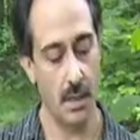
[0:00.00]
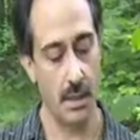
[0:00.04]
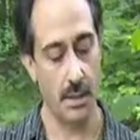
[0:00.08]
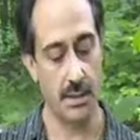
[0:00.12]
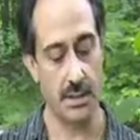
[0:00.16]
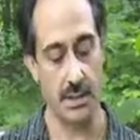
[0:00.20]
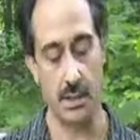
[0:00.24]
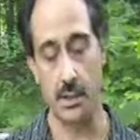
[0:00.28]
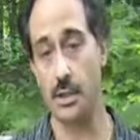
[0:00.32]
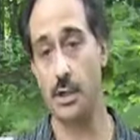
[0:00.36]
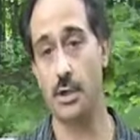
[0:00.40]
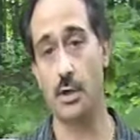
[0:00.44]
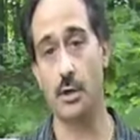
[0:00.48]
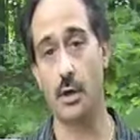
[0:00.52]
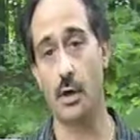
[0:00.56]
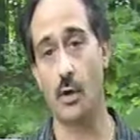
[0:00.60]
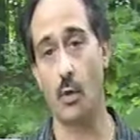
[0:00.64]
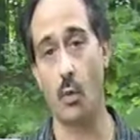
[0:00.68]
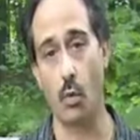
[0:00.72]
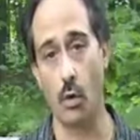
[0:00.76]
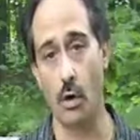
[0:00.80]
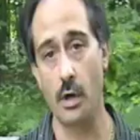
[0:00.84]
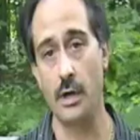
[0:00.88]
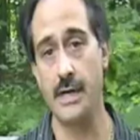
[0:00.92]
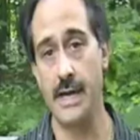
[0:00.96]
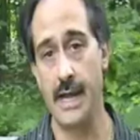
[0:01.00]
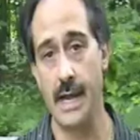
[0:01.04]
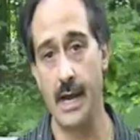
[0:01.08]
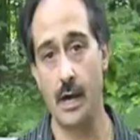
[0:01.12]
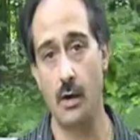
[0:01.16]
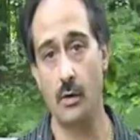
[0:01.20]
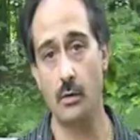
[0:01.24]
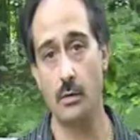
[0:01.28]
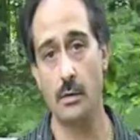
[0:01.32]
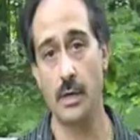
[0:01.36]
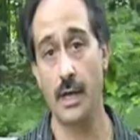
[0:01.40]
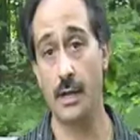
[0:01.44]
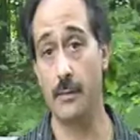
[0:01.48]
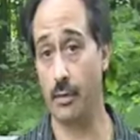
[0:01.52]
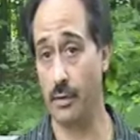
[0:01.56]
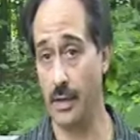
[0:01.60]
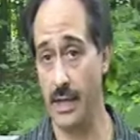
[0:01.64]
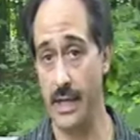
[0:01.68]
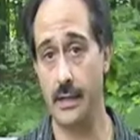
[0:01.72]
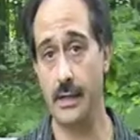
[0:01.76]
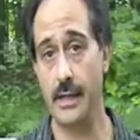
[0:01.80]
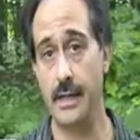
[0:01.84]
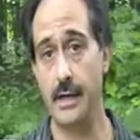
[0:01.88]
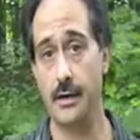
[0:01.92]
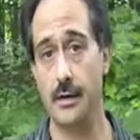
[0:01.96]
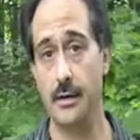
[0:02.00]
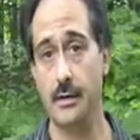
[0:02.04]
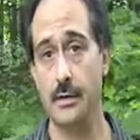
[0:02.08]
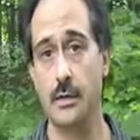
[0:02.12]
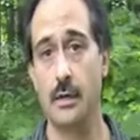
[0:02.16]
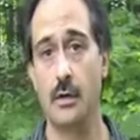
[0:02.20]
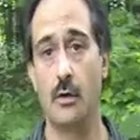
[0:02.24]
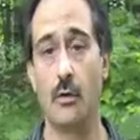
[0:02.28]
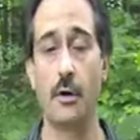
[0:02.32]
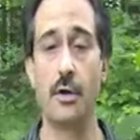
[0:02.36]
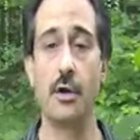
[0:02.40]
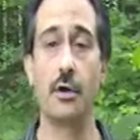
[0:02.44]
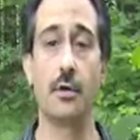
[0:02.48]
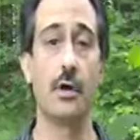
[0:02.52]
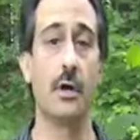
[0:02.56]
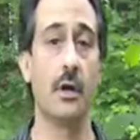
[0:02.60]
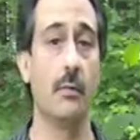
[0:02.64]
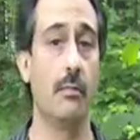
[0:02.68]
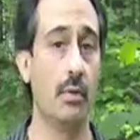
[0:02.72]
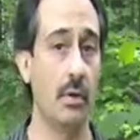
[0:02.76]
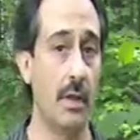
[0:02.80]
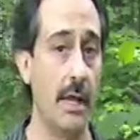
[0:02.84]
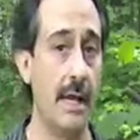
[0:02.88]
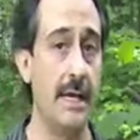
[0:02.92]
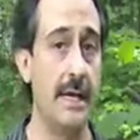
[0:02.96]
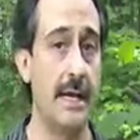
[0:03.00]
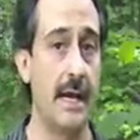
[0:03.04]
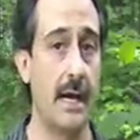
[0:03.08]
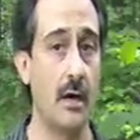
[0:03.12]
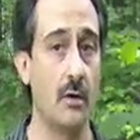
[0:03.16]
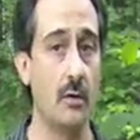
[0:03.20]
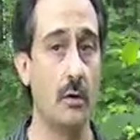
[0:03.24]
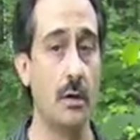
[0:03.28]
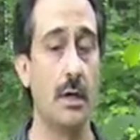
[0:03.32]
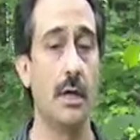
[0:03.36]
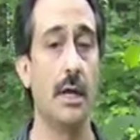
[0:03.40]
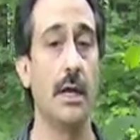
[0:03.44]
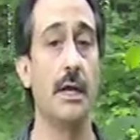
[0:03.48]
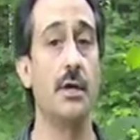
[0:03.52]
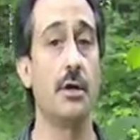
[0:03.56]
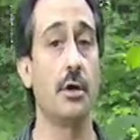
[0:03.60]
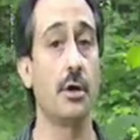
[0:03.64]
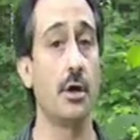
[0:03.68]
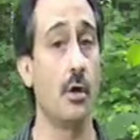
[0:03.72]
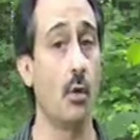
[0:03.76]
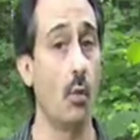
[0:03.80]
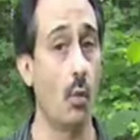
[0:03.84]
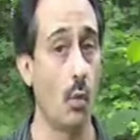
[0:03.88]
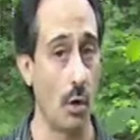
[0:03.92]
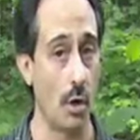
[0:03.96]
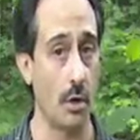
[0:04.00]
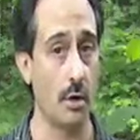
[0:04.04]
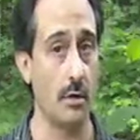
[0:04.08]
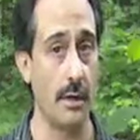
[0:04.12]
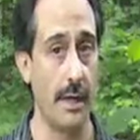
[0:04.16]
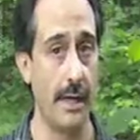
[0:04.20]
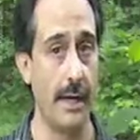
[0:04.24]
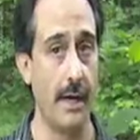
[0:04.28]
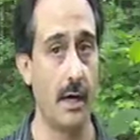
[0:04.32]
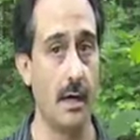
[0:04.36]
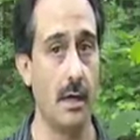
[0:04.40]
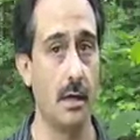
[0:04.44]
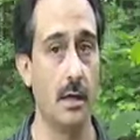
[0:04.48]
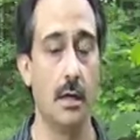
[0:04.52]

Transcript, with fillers: So you're going to work now and play later, or you're going to play now and you're going to work later.